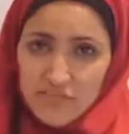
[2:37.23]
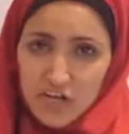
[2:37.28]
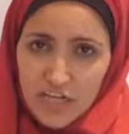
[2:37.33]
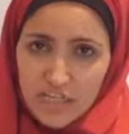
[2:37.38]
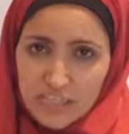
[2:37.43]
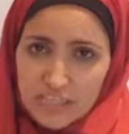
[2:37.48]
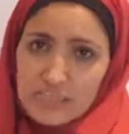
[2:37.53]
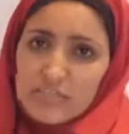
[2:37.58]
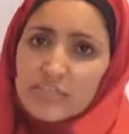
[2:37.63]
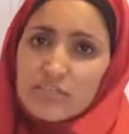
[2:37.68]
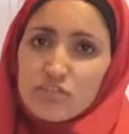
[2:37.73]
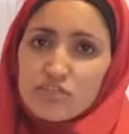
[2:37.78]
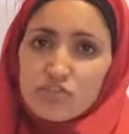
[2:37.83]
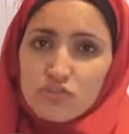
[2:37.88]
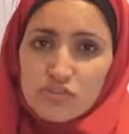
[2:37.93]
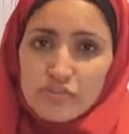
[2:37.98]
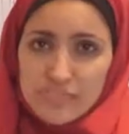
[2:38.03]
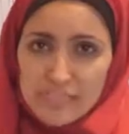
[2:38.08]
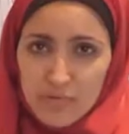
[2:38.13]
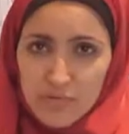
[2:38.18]
first
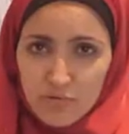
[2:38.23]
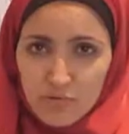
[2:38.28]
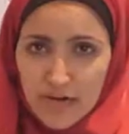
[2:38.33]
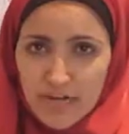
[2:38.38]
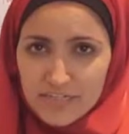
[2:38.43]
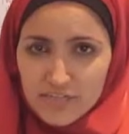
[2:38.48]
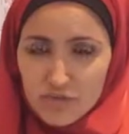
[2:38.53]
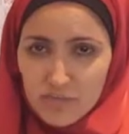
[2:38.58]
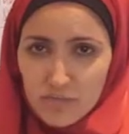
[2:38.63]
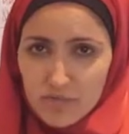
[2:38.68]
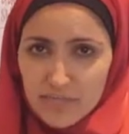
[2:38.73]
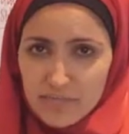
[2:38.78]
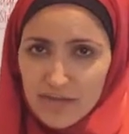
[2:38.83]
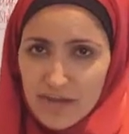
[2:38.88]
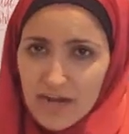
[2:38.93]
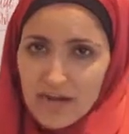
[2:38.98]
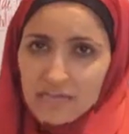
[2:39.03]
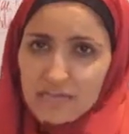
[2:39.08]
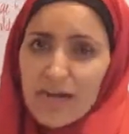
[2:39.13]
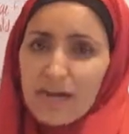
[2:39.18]
should summarize your body
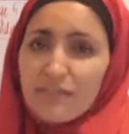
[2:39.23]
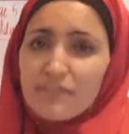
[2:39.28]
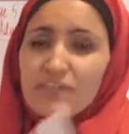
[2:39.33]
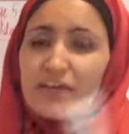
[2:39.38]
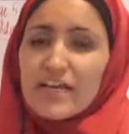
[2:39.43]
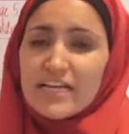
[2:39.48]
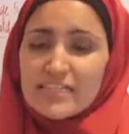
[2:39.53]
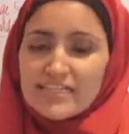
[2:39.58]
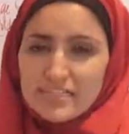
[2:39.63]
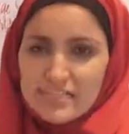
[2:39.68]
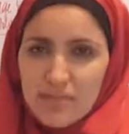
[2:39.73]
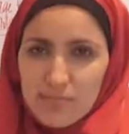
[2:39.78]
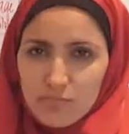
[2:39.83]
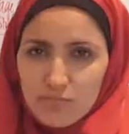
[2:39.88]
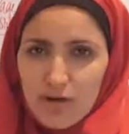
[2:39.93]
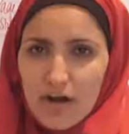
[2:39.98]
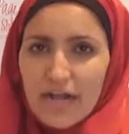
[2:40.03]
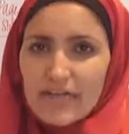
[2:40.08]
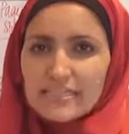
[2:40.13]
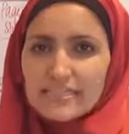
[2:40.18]
paragraph.
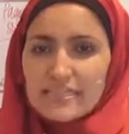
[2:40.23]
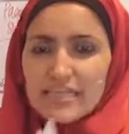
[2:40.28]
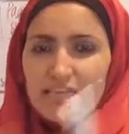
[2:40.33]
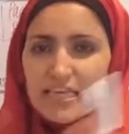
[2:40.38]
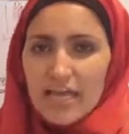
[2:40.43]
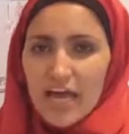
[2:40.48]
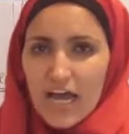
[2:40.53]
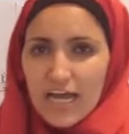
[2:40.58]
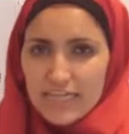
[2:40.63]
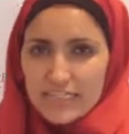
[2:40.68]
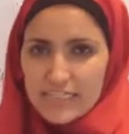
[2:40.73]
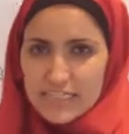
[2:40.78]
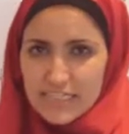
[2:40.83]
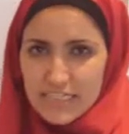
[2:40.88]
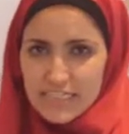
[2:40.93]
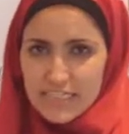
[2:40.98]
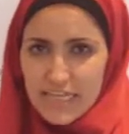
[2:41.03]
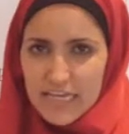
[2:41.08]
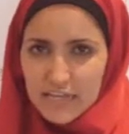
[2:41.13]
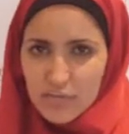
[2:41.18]
Summarize the
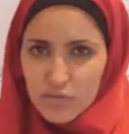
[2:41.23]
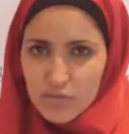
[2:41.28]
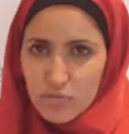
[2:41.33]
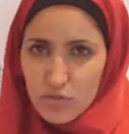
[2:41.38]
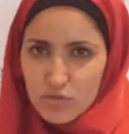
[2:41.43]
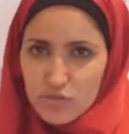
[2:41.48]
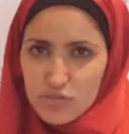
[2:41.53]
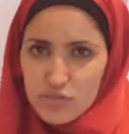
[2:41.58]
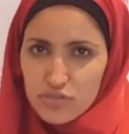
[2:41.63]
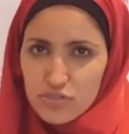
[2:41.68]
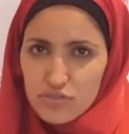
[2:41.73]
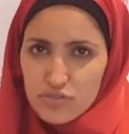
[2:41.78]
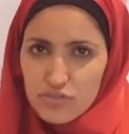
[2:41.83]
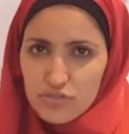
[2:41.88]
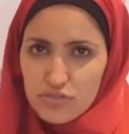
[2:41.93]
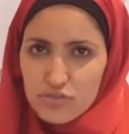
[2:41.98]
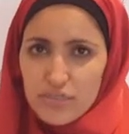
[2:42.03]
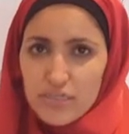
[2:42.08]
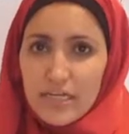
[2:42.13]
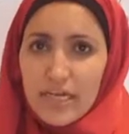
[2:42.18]
ideas that you want
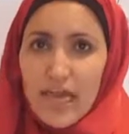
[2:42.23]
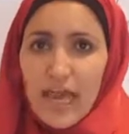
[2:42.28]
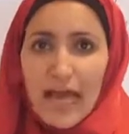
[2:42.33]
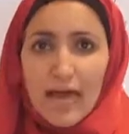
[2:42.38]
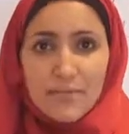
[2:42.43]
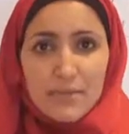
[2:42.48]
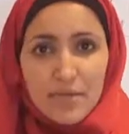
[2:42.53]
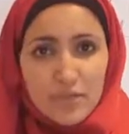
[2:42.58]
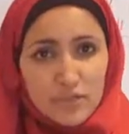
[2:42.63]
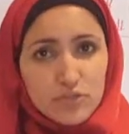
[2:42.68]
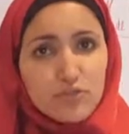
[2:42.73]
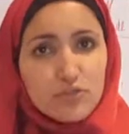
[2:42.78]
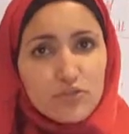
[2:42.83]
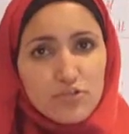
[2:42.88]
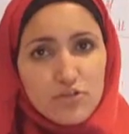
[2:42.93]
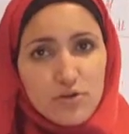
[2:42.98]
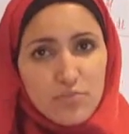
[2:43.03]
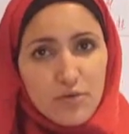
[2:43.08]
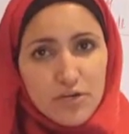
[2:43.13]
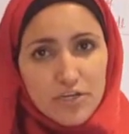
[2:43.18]
to include
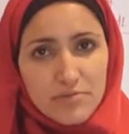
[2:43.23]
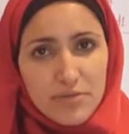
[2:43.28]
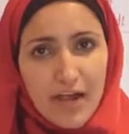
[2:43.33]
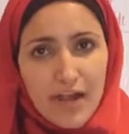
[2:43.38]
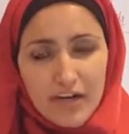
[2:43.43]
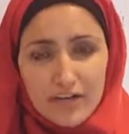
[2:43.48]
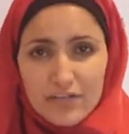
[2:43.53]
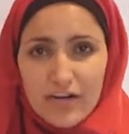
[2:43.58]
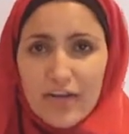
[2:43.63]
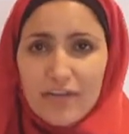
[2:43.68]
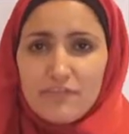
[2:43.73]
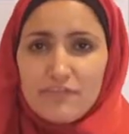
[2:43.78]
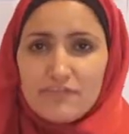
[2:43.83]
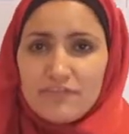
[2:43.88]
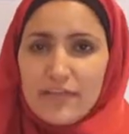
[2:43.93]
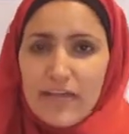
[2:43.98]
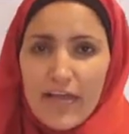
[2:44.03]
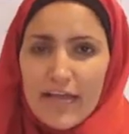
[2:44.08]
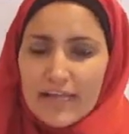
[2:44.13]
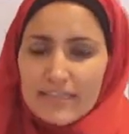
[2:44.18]
in your body paragraph,
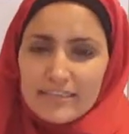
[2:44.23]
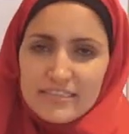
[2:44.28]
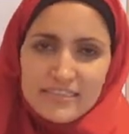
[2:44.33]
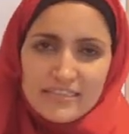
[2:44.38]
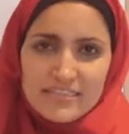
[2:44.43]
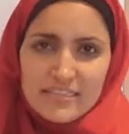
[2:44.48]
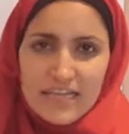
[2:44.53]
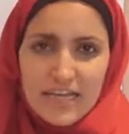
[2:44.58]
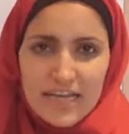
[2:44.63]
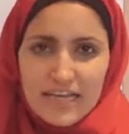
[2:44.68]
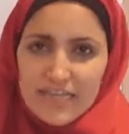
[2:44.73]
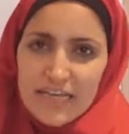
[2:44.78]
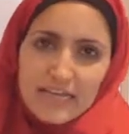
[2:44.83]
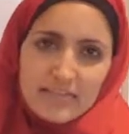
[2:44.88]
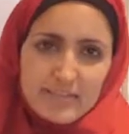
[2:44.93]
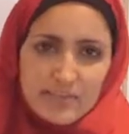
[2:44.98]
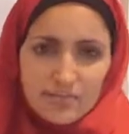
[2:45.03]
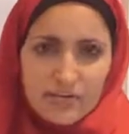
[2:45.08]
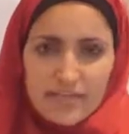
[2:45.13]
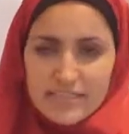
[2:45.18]
and
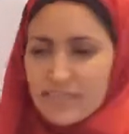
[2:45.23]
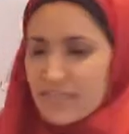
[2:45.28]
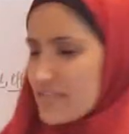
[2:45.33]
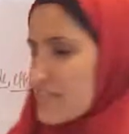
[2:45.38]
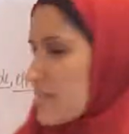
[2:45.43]
summarize the